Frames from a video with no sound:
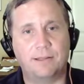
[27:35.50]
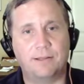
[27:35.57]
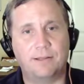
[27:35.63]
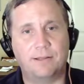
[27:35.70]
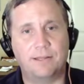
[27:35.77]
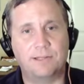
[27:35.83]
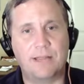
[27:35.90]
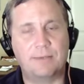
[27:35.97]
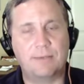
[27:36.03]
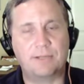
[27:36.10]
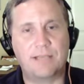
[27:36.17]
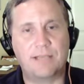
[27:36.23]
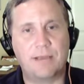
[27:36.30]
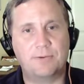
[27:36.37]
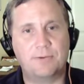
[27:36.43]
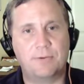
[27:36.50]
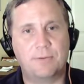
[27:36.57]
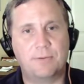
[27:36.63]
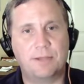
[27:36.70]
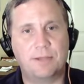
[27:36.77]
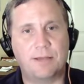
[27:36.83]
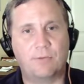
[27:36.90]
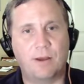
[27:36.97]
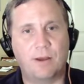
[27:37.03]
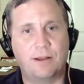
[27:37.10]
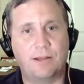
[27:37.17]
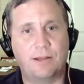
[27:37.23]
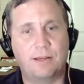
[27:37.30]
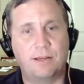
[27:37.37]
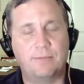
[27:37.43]
his name escapes me, but that
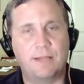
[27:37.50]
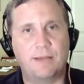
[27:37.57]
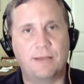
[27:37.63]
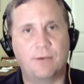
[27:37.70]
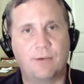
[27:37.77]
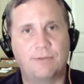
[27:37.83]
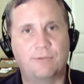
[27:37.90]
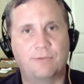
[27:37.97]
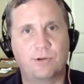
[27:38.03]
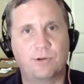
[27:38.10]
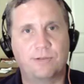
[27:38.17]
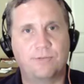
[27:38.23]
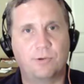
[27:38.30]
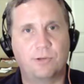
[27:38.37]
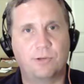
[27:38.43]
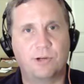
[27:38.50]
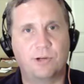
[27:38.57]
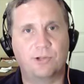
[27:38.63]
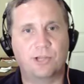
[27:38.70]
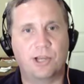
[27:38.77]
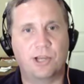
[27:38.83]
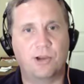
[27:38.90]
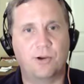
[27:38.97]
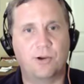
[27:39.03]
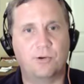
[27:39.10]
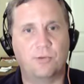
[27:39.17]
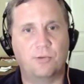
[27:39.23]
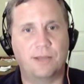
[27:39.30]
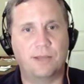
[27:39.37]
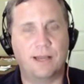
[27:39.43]
NBA referee a few years
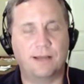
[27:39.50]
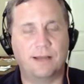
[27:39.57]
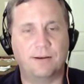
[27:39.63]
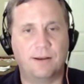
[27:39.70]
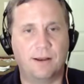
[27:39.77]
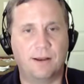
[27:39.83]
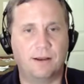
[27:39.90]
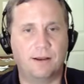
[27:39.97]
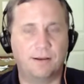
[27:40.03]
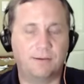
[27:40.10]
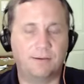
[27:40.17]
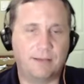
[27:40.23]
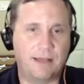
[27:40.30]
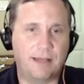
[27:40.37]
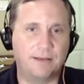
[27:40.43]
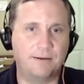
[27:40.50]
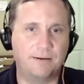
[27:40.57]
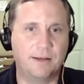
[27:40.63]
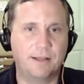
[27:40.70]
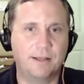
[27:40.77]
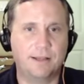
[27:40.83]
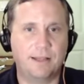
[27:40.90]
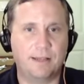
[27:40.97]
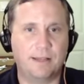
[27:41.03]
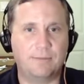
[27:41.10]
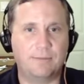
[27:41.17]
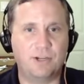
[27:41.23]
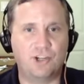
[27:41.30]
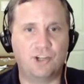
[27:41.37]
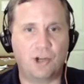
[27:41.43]
ago that had
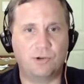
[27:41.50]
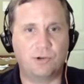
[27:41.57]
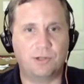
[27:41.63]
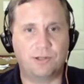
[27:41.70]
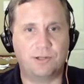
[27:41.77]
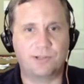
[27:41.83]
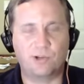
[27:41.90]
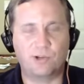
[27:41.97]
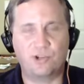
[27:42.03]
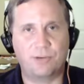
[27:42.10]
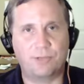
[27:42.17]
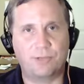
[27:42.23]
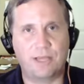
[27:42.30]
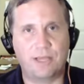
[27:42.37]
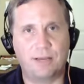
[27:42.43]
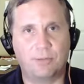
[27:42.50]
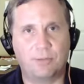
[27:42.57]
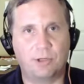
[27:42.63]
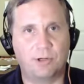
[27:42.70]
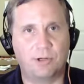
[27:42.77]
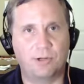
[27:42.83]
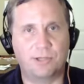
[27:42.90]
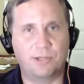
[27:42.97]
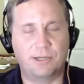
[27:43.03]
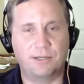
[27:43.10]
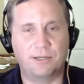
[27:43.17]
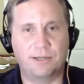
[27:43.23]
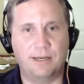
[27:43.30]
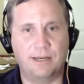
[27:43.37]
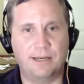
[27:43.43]
been shown to associate with gamblers,
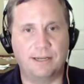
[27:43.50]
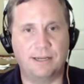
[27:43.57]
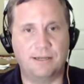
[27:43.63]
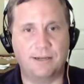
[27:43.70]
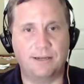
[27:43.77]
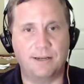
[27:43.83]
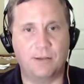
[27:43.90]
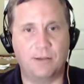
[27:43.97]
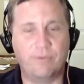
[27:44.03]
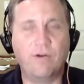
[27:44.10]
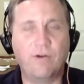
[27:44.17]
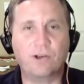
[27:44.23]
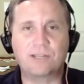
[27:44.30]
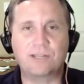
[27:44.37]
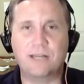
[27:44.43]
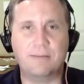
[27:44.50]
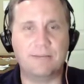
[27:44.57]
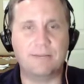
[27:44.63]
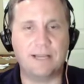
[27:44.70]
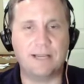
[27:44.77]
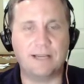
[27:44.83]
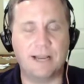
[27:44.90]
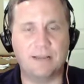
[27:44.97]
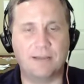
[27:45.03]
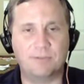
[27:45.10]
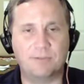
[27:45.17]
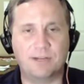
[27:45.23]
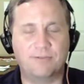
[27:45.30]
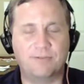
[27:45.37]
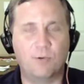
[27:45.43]
and we've all seen NBA
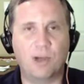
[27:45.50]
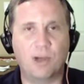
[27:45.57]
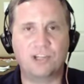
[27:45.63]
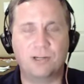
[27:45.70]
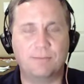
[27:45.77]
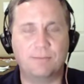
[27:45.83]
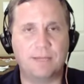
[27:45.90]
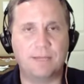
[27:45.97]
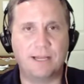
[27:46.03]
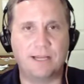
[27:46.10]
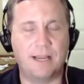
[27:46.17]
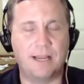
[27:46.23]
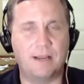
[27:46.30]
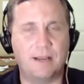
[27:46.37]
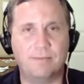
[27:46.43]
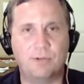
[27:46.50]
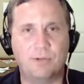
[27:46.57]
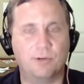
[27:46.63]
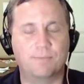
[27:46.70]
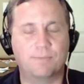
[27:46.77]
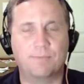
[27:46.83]
games, and if you watch an NBA game, you're